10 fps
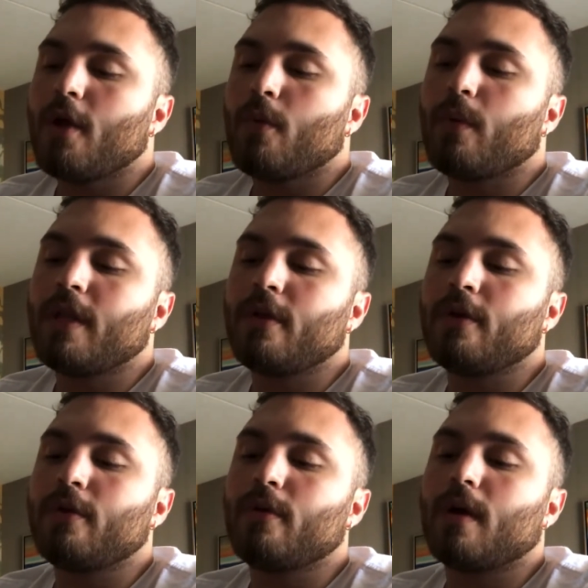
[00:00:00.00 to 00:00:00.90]
When
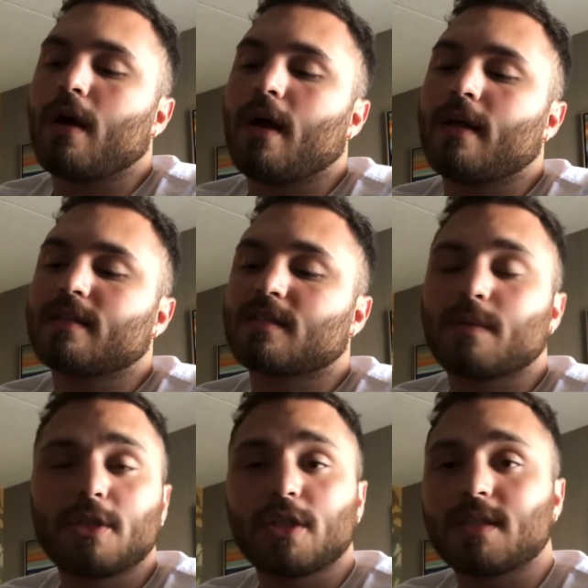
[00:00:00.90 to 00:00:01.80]
you
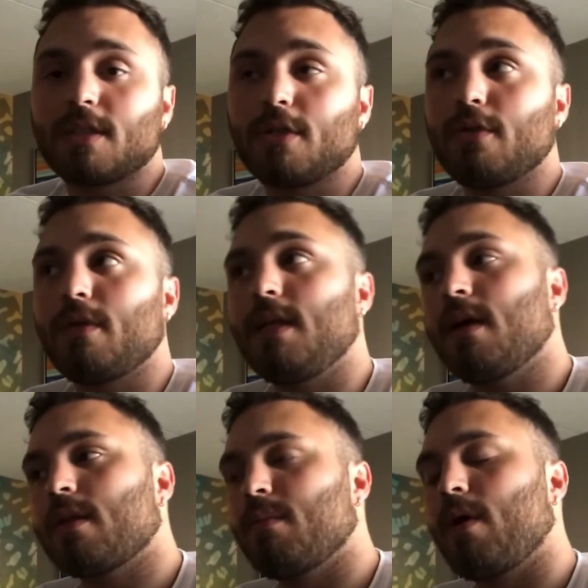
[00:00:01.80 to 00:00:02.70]
switch it to the
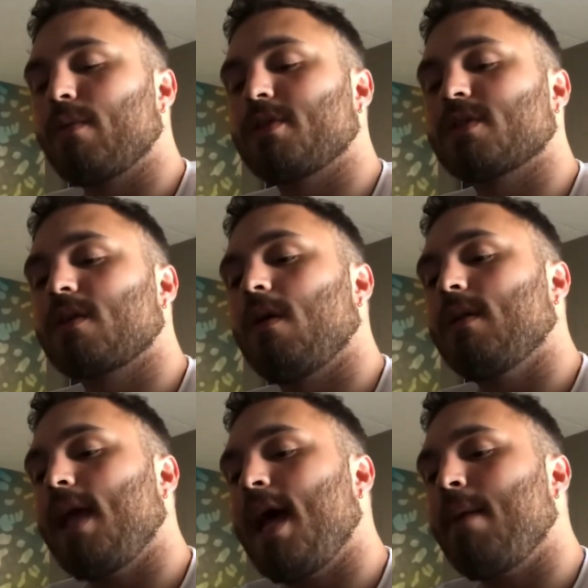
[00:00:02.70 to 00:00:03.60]
other mode, which is
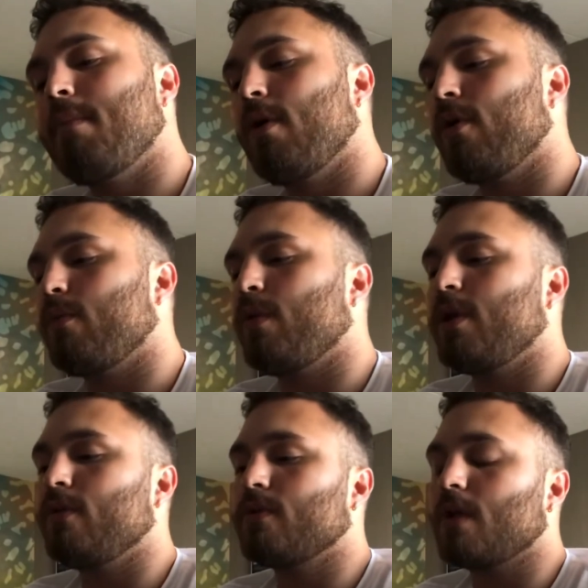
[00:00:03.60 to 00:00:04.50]
called app mode, when
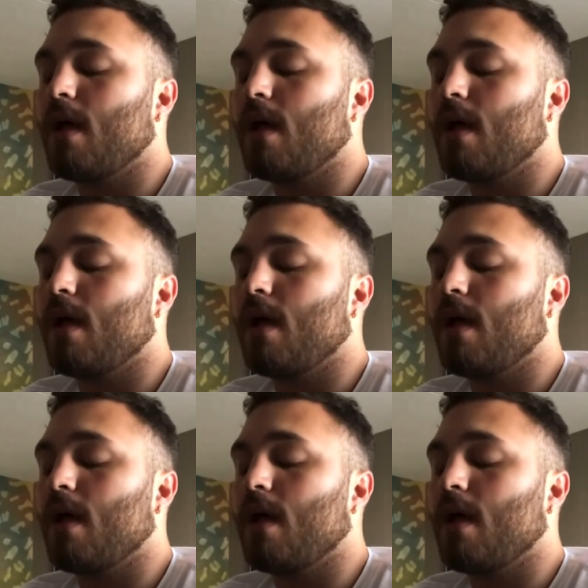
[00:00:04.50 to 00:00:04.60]
you